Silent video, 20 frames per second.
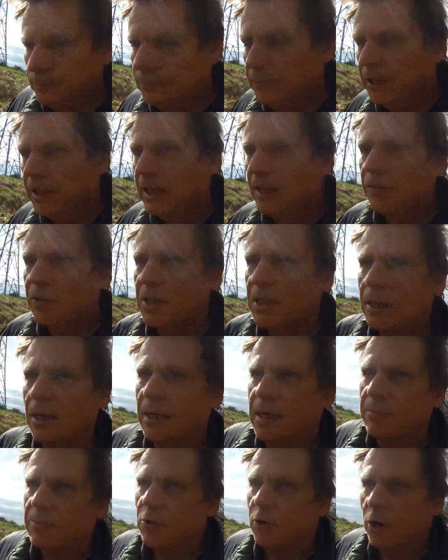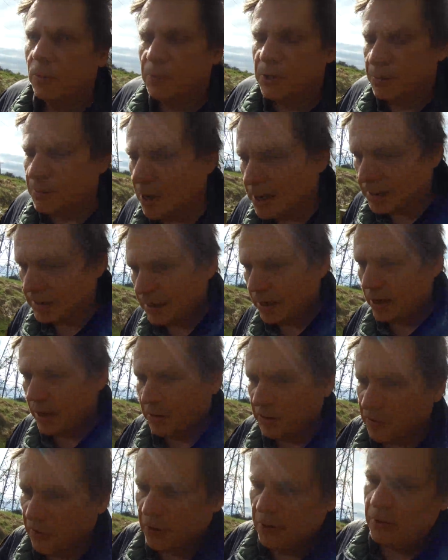live a slightly more optimised
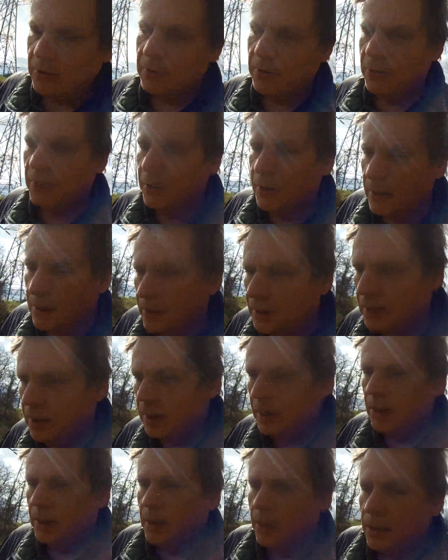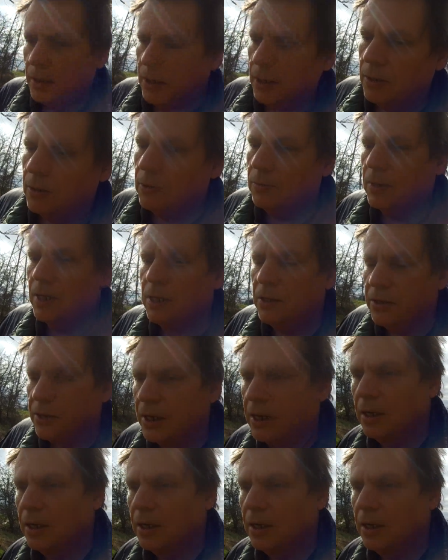life with